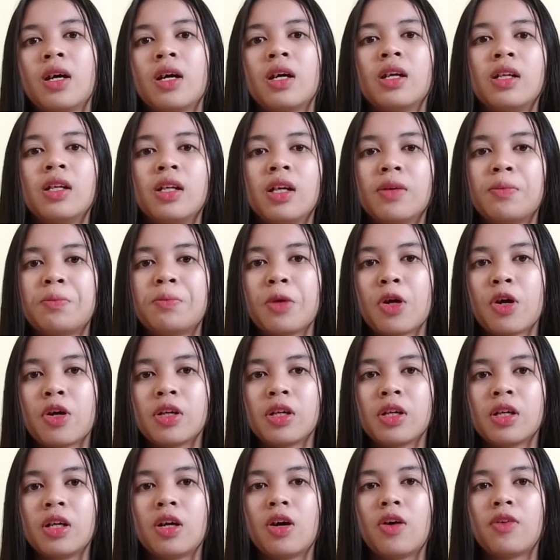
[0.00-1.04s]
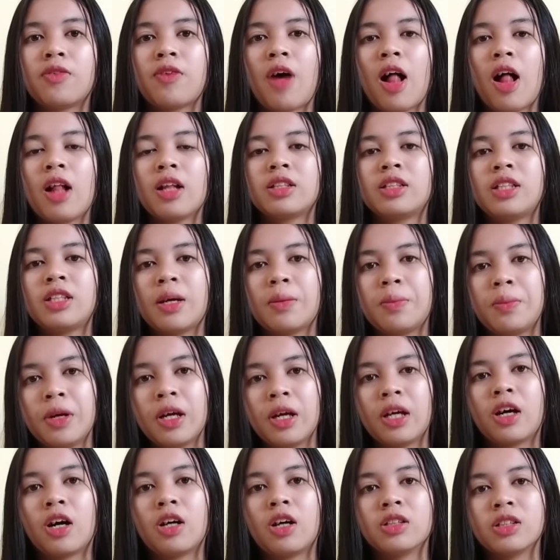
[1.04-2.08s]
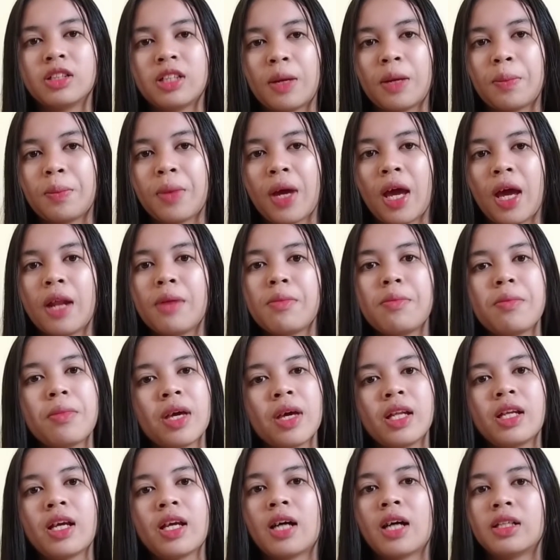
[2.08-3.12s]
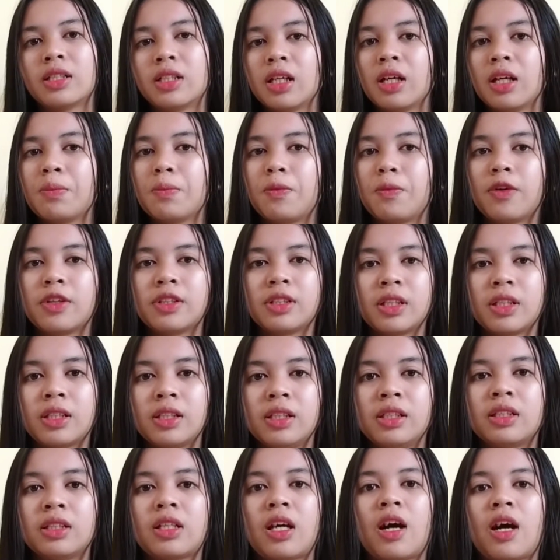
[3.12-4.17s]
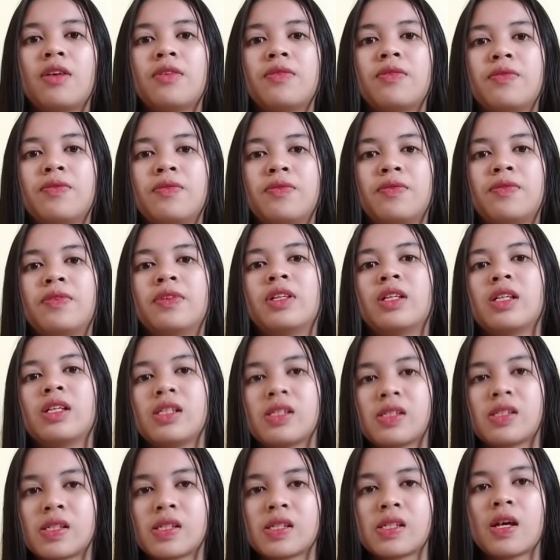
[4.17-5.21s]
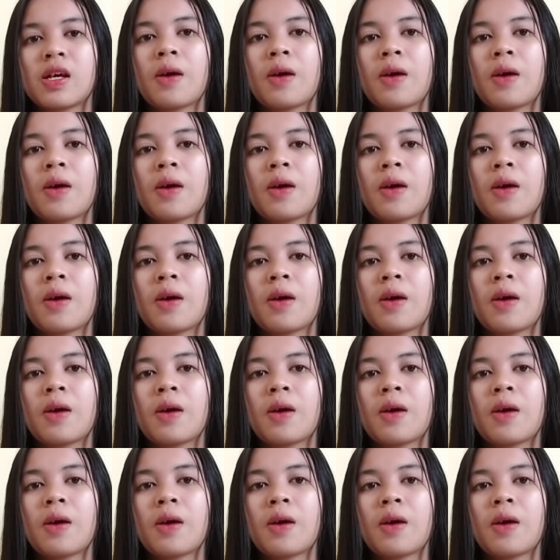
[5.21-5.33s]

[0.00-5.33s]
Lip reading: the pioneer of algebraic concept, and many other important discoveries.